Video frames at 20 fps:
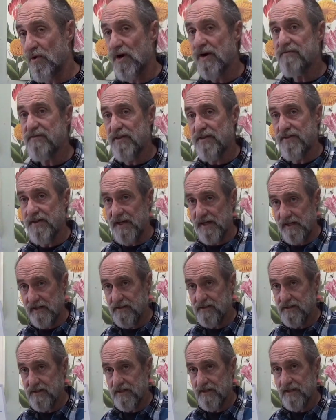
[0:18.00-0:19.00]
of the
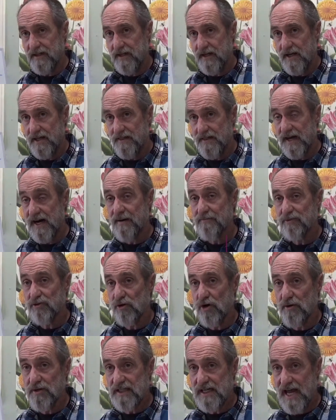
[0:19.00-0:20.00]
things that I'm
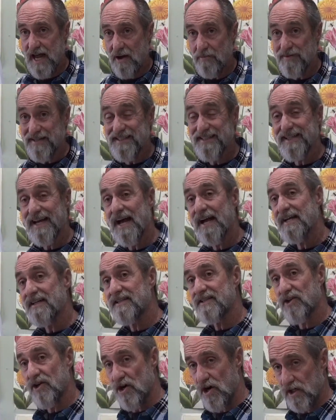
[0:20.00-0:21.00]
growing now, besides
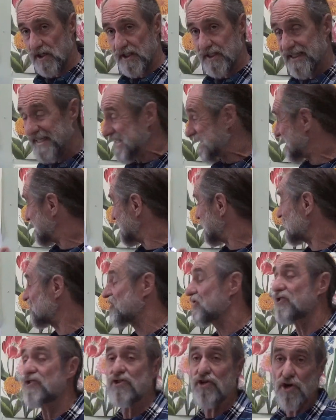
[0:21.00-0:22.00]
garlic, in
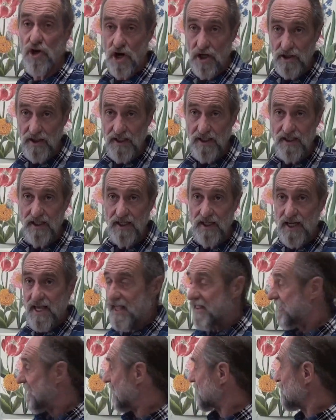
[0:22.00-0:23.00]
addition to garlic,
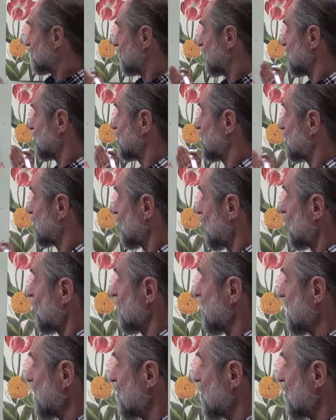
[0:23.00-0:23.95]
that you can sow in